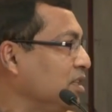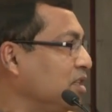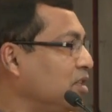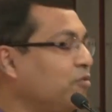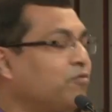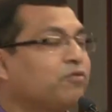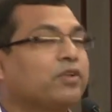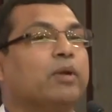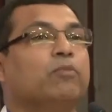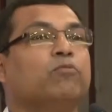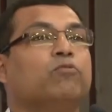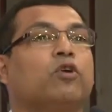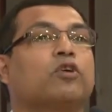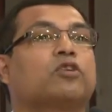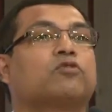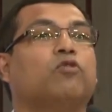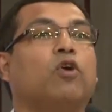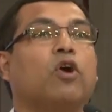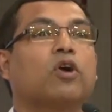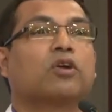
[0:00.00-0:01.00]
the
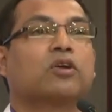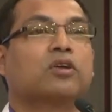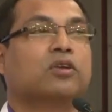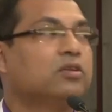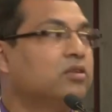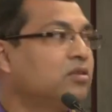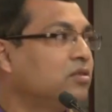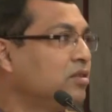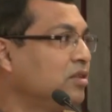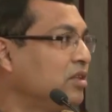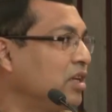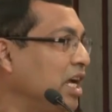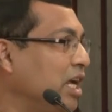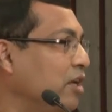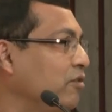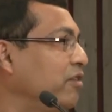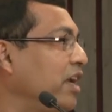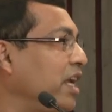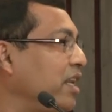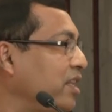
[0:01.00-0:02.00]
frameworks work
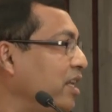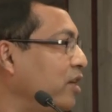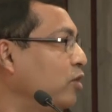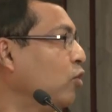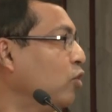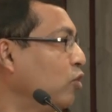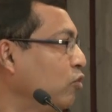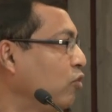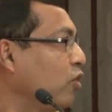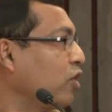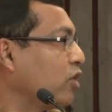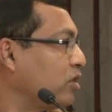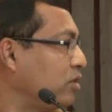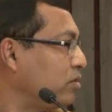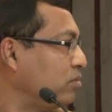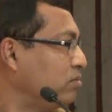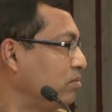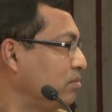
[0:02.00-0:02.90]
and where they don't work.